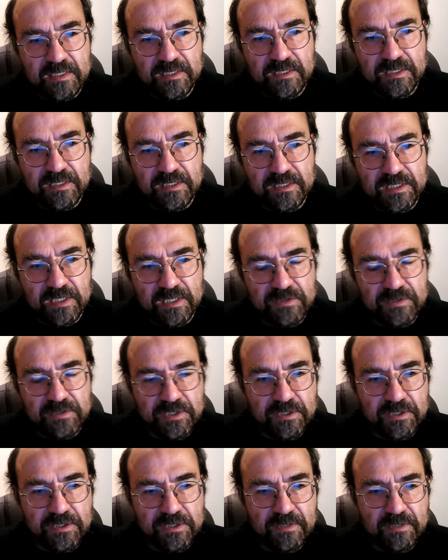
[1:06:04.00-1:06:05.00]
an
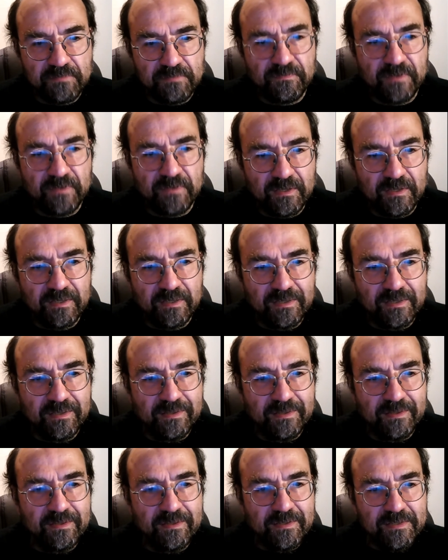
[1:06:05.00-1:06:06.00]
associative
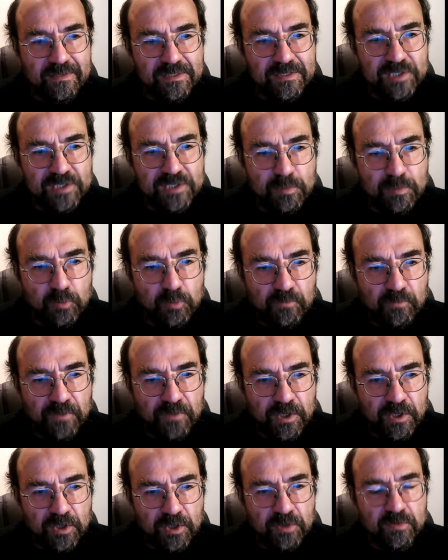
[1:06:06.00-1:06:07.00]
symbol for
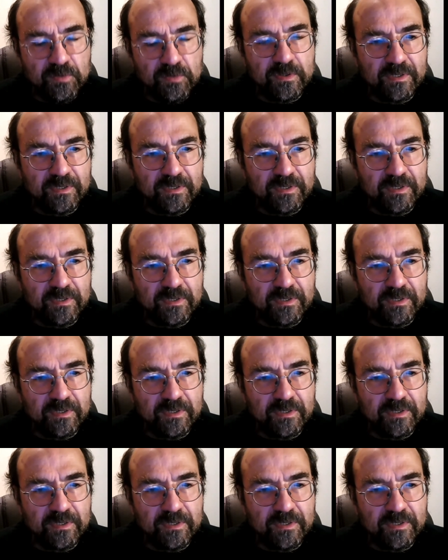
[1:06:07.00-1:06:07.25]
you